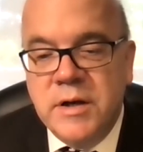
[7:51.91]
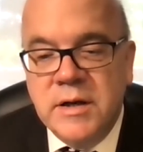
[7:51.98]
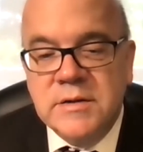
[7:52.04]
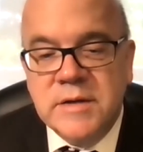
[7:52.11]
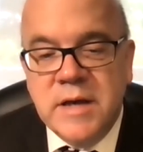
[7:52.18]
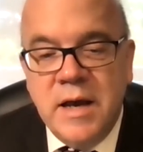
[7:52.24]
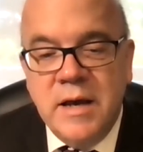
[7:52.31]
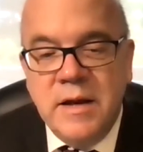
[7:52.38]
and
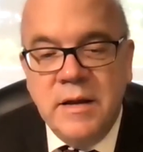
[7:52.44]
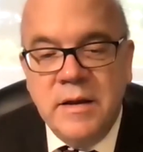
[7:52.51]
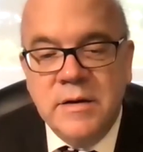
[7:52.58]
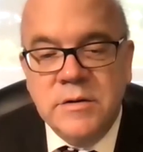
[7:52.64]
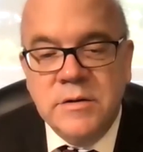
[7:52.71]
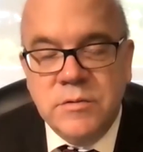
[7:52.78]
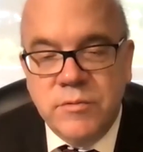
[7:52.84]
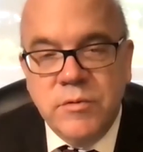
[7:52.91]
anxiety
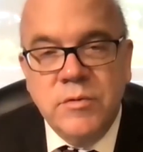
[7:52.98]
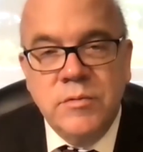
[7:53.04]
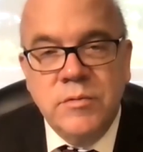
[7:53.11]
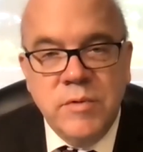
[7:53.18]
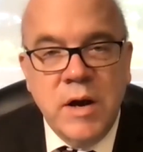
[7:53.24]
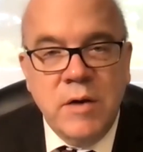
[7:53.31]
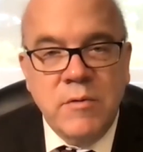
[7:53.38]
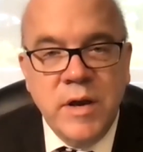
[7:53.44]
is through
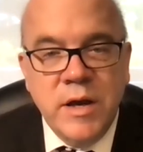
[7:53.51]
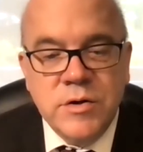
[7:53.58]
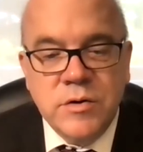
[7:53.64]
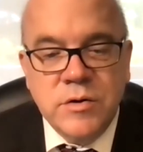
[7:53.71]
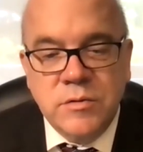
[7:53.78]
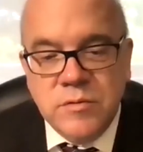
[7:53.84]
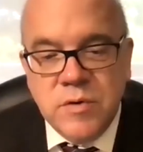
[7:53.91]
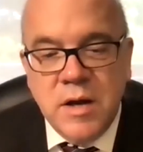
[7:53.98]

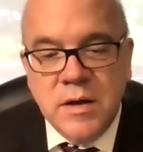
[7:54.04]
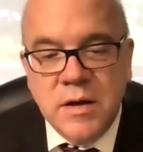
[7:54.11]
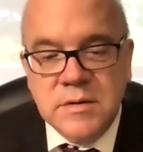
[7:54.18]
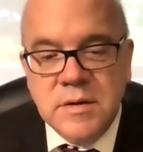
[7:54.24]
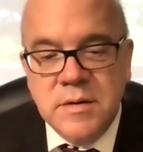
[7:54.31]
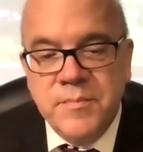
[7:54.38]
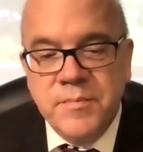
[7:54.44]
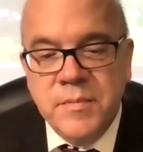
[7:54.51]
recreational drugs.